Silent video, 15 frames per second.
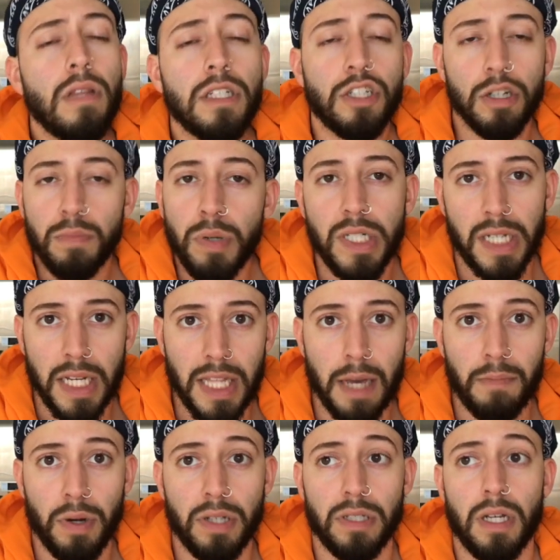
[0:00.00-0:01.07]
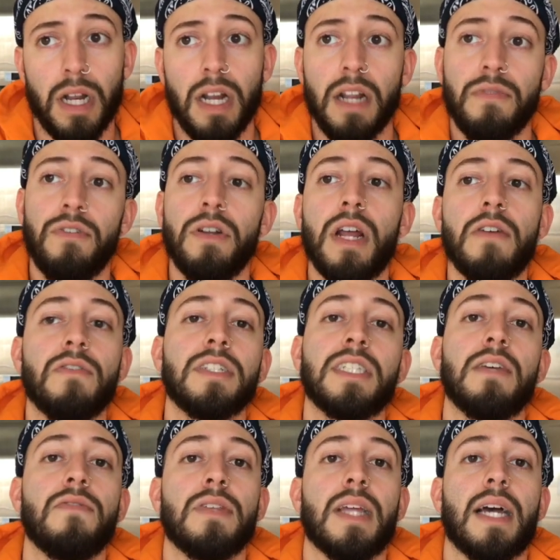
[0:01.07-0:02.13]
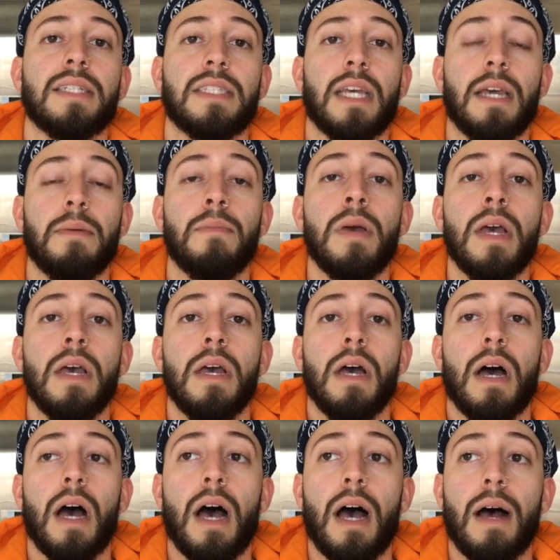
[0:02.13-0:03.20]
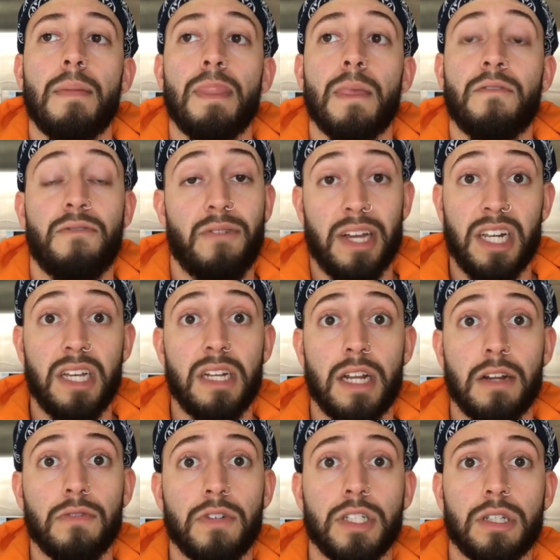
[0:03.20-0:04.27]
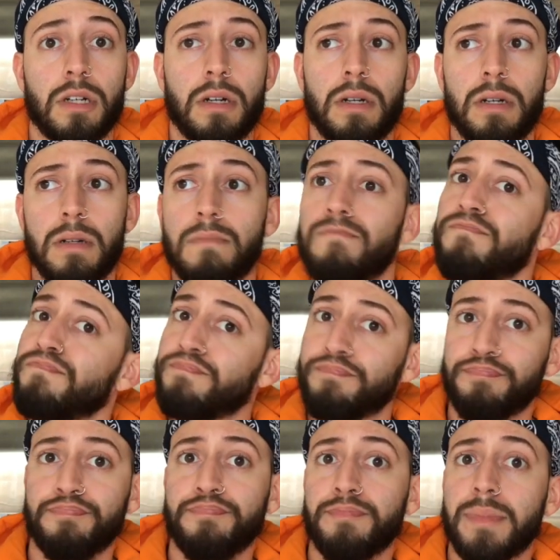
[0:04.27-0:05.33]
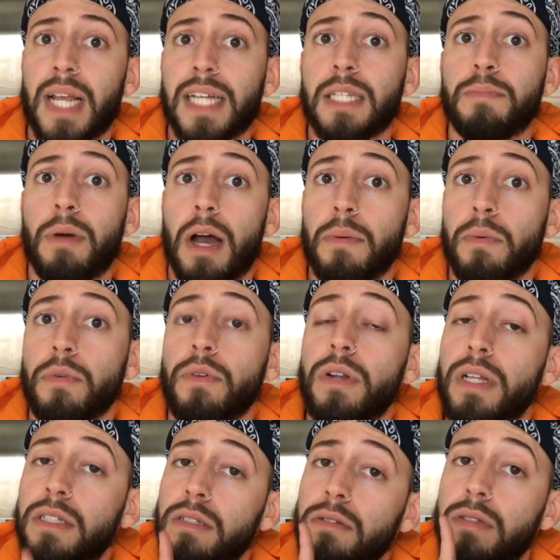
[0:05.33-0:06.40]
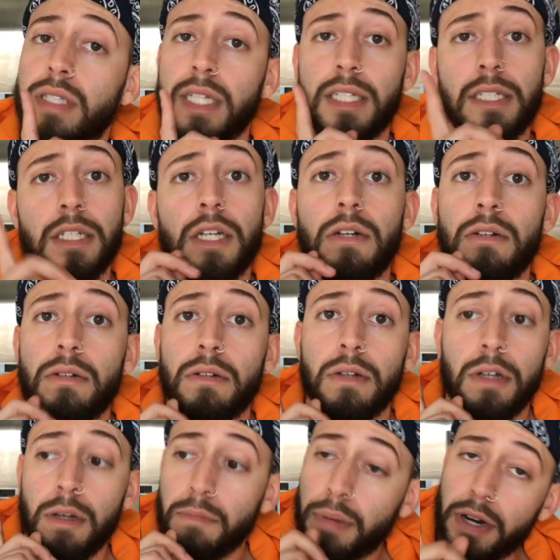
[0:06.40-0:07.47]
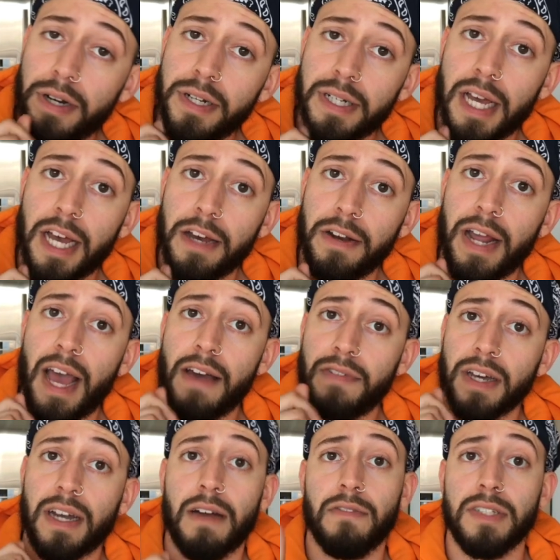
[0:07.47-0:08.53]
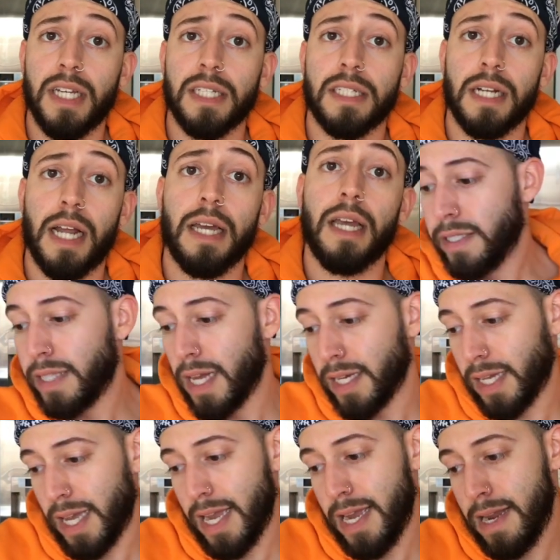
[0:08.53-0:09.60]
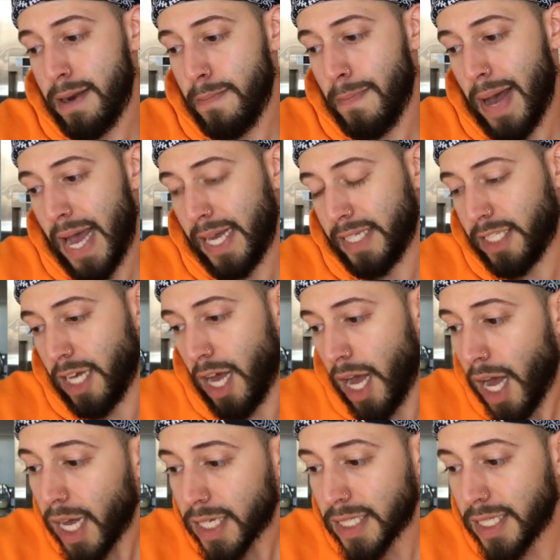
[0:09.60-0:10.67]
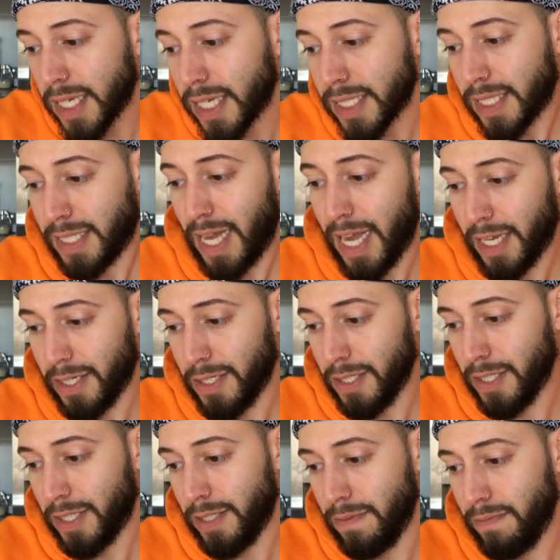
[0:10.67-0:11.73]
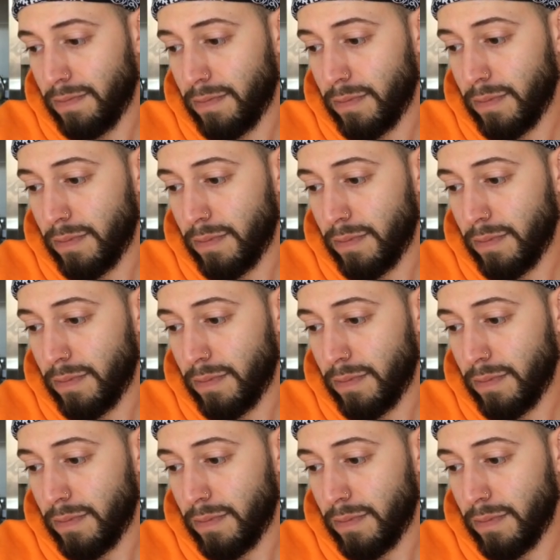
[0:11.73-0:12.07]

Show that you appreciate that person. And if you're not receiving that same feeling in return, that's a problem. You need to sit your partner down and have that conversation. Stuck in my toxic cycles.